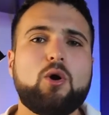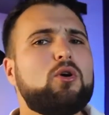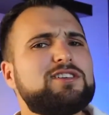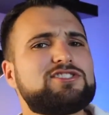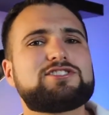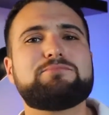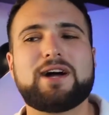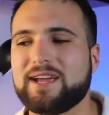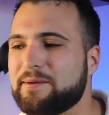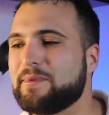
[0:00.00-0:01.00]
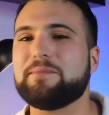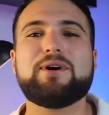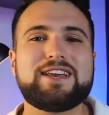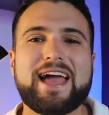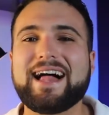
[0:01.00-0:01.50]
Oh, it's just my
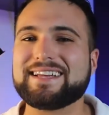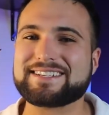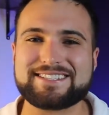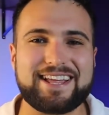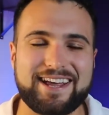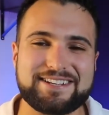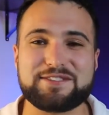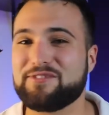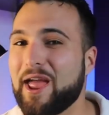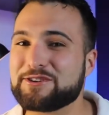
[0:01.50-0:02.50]
buddy Alex that is a flight